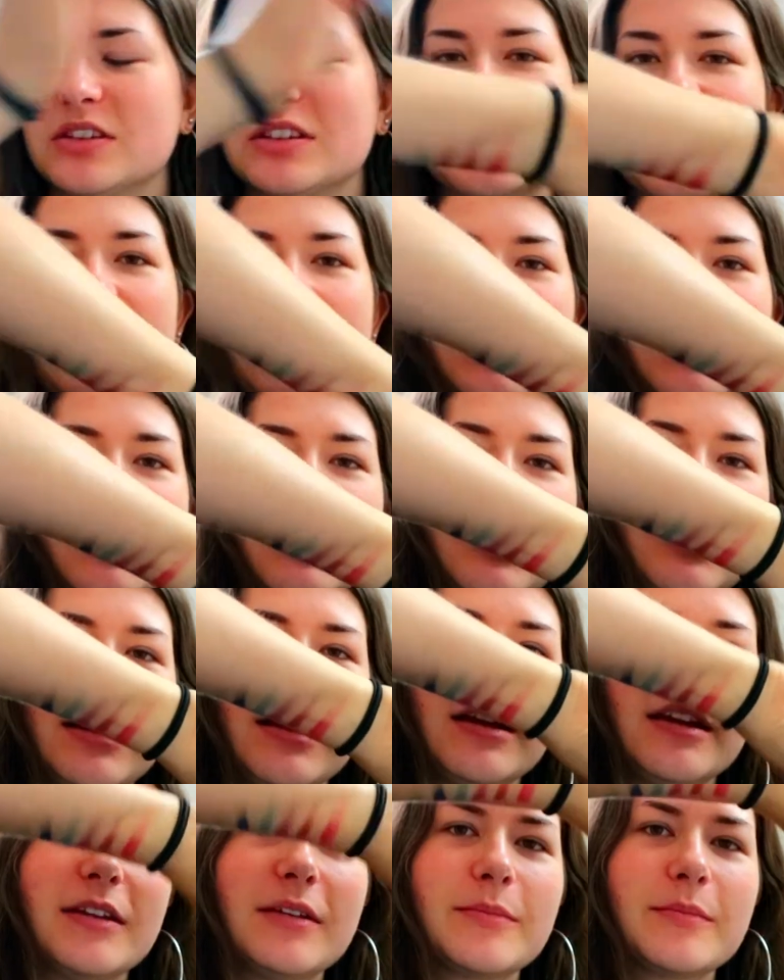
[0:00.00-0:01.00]
Just, like,
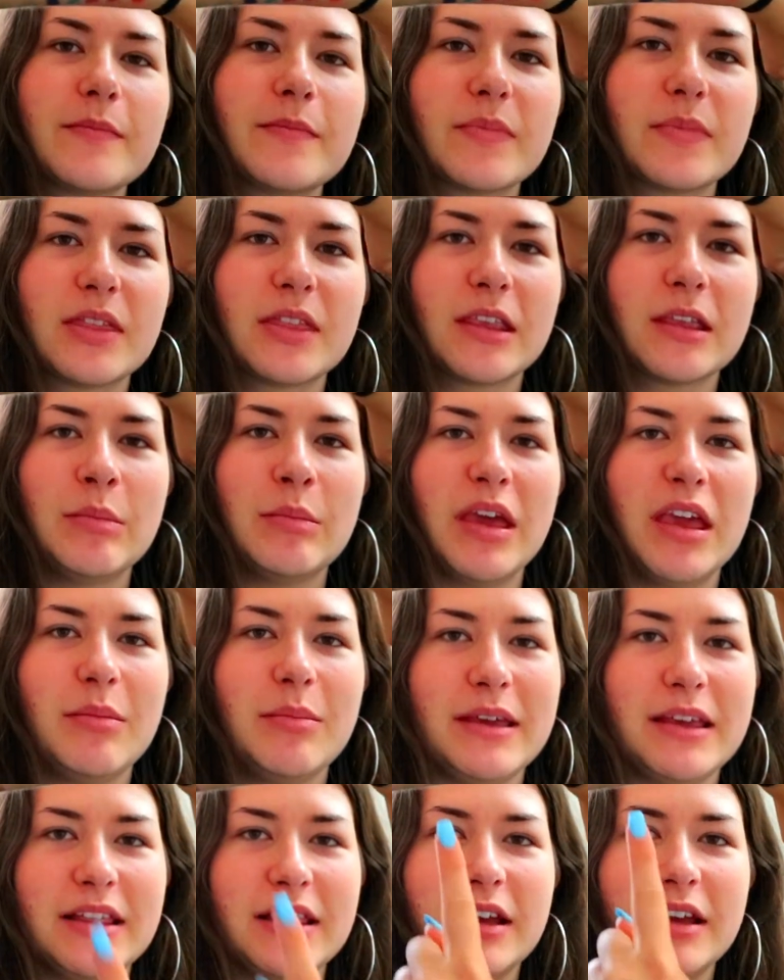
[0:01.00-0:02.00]

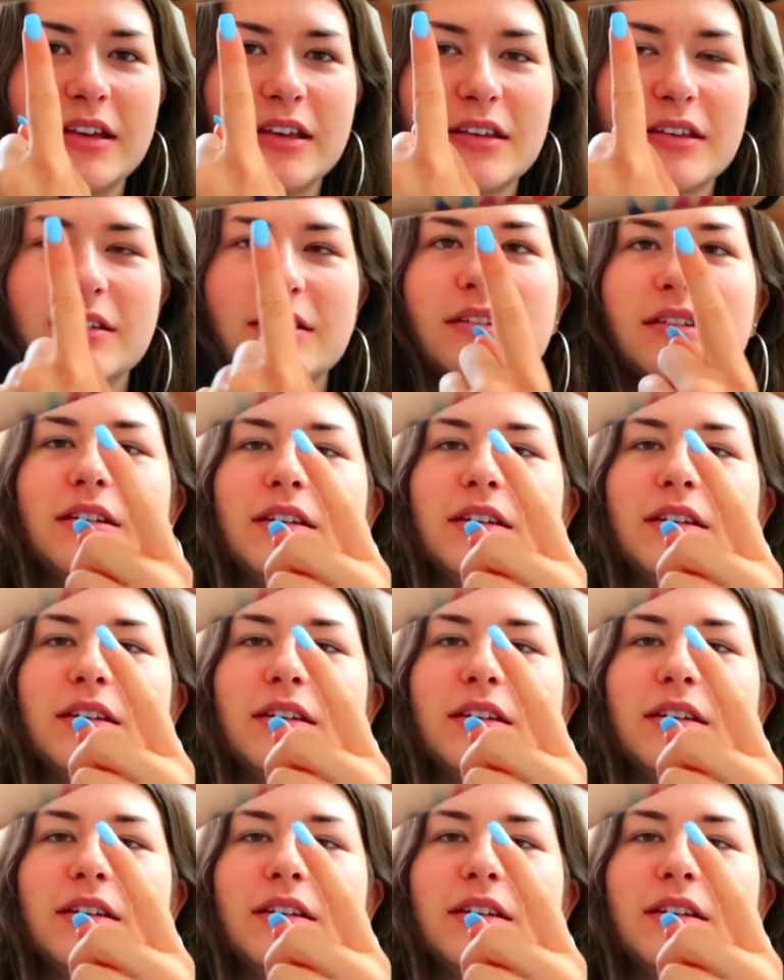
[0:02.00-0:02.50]
maybe, like,